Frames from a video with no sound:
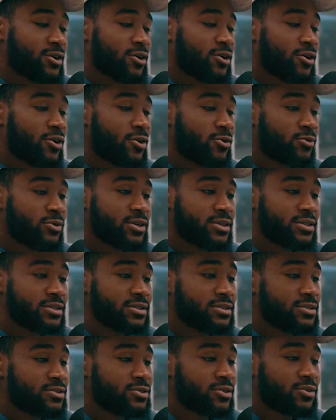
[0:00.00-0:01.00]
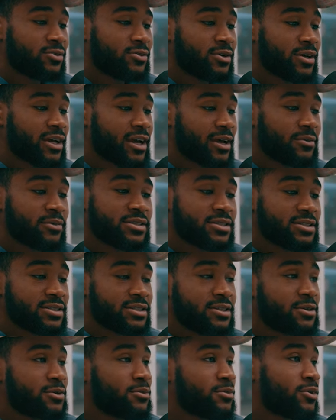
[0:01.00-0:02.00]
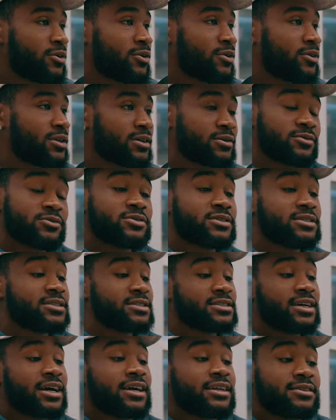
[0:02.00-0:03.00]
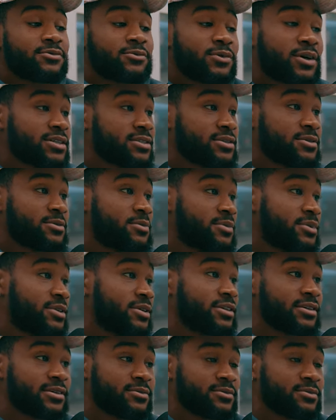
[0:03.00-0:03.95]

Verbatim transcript: always, you know, happy to see him ball. I was sure. excited watching him play.